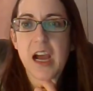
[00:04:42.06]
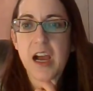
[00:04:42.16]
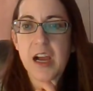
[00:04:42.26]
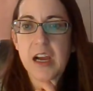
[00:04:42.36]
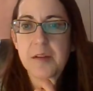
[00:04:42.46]

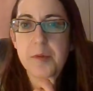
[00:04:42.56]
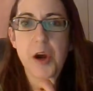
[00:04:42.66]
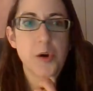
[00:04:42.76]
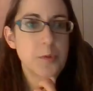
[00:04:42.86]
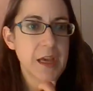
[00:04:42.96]

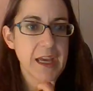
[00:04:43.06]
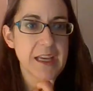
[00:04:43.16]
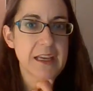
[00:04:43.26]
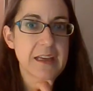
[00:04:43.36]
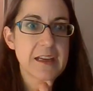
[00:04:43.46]

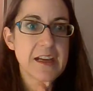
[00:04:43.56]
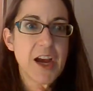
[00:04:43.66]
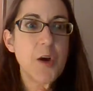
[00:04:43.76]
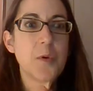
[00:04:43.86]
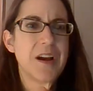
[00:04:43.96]
Okay.
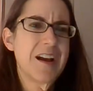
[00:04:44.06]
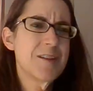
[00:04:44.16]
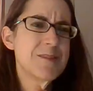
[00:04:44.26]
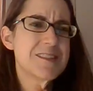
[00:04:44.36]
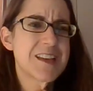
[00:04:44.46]
Oh,
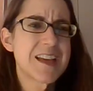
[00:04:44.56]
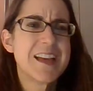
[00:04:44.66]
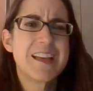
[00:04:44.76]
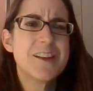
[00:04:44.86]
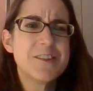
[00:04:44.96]
I will say,
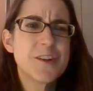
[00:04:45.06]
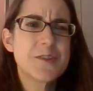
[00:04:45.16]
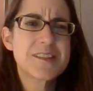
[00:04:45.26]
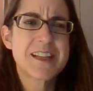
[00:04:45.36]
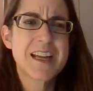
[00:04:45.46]
you'll
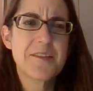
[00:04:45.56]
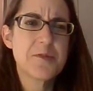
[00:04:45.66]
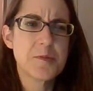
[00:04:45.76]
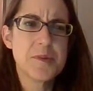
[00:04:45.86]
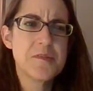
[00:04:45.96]
notice that I
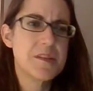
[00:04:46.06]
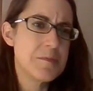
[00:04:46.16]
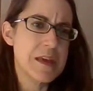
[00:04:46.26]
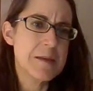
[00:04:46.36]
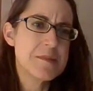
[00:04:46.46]
haven't removed the
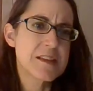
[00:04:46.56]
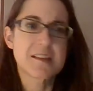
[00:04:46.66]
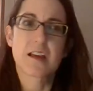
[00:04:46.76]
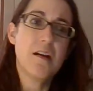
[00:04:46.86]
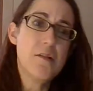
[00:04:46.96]
memes. It's
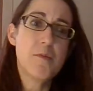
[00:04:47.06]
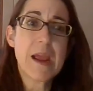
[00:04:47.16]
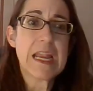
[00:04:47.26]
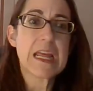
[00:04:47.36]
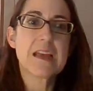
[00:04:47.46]
like, oh,
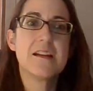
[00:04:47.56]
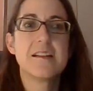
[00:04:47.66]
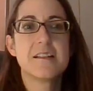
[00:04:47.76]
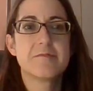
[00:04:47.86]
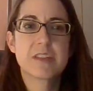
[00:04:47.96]
waiting.
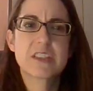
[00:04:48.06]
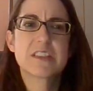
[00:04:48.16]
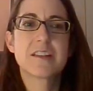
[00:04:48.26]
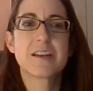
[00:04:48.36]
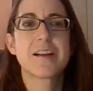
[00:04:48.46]
They're
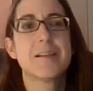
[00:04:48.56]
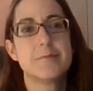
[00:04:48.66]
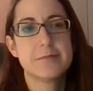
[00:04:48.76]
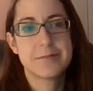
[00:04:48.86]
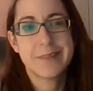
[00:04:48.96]
still there.
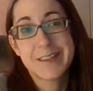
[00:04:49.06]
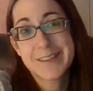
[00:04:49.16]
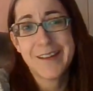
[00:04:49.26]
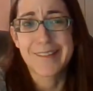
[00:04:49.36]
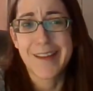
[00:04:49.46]
I
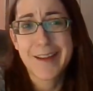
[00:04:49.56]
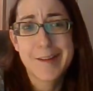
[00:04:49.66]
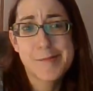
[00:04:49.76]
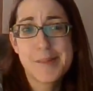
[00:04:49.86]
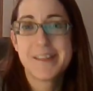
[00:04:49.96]
just kind of like
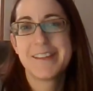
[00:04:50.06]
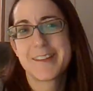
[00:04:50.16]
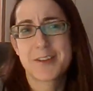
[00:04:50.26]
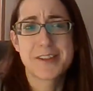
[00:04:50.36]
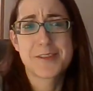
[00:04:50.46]
them,
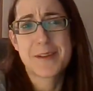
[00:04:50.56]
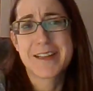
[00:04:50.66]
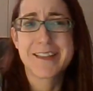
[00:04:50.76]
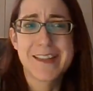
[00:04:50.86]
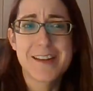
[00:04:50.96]
so I didn't
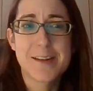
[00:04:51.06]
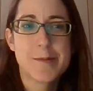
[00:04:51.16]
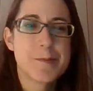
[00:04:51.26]
want to delete them.